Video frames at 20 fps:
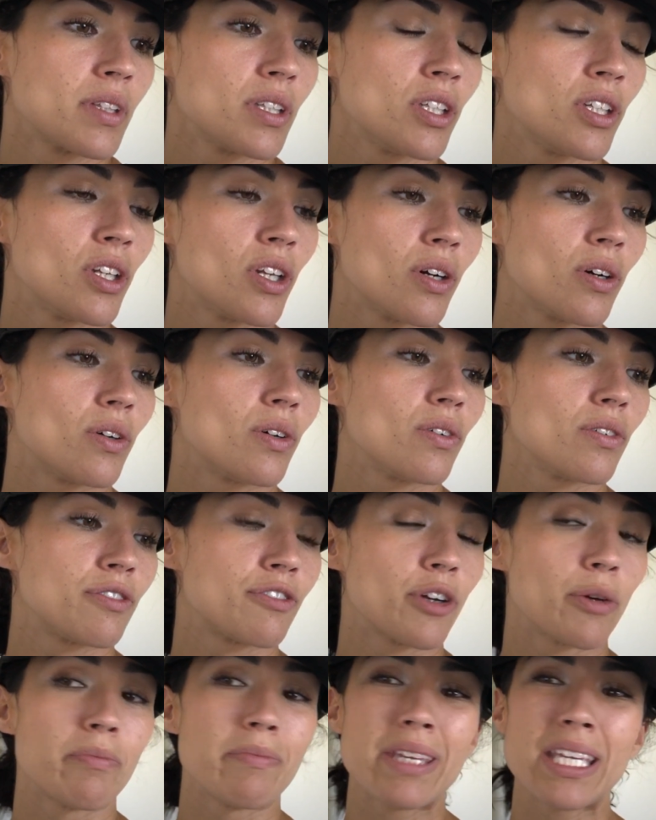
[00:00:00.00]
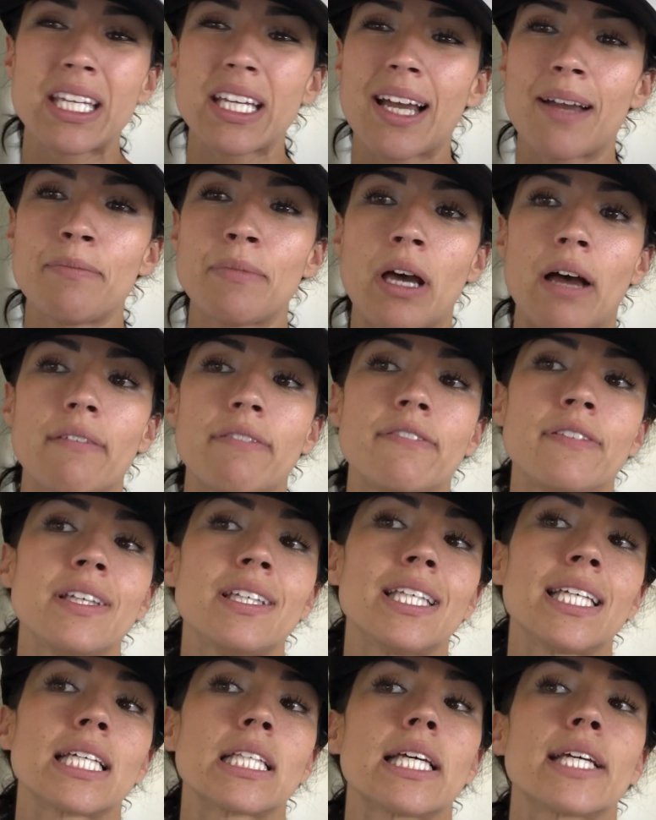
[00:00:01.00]
you know, for me, I'm not
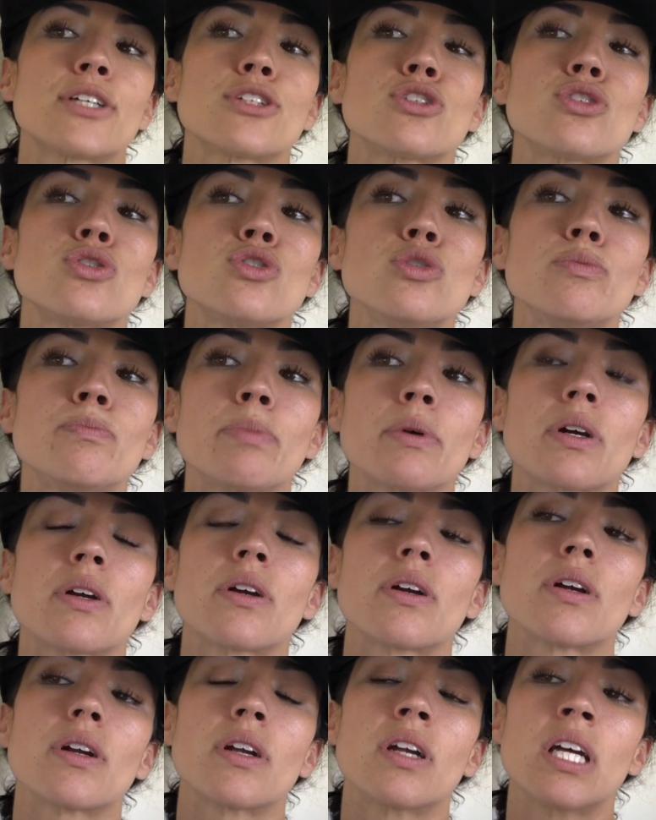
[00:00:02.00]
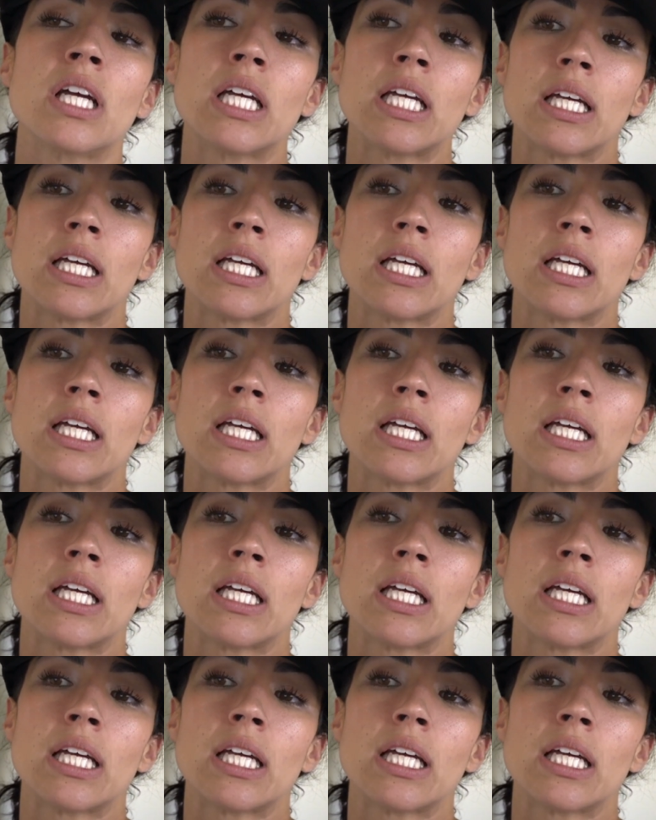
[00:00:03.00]
feeling like super